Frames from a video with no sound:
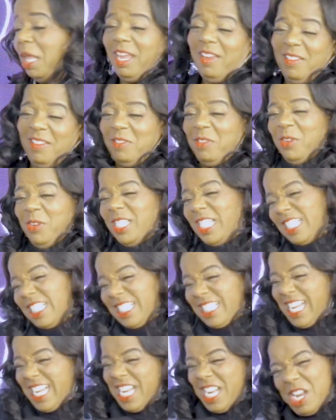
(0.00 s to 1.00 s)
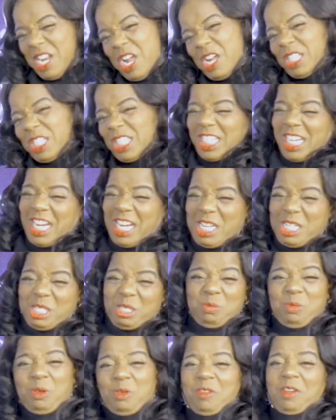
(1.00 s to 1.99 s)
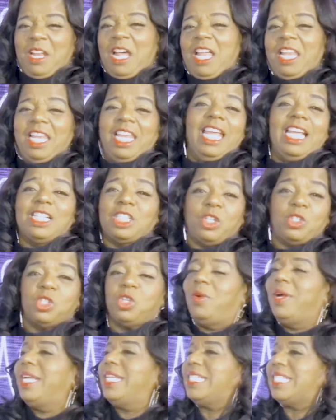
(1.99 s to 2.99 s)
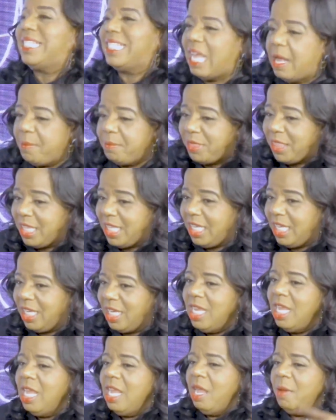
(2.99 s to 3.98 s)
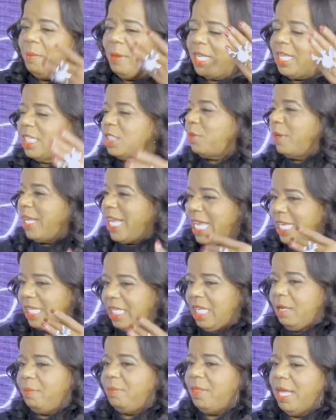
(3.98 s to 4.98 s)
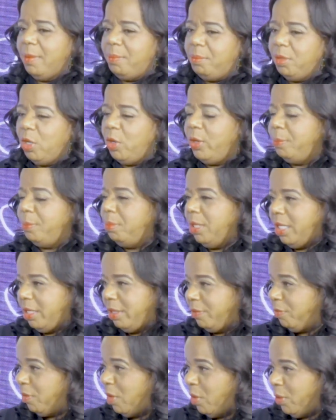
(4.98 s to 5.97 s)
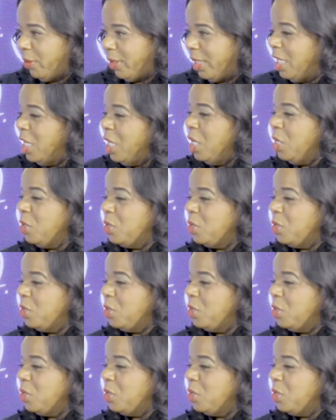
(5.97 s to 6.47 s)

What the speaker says: even if we're just sitting in our chairs, moving our legs or doing something because we got to keep that blood flowing.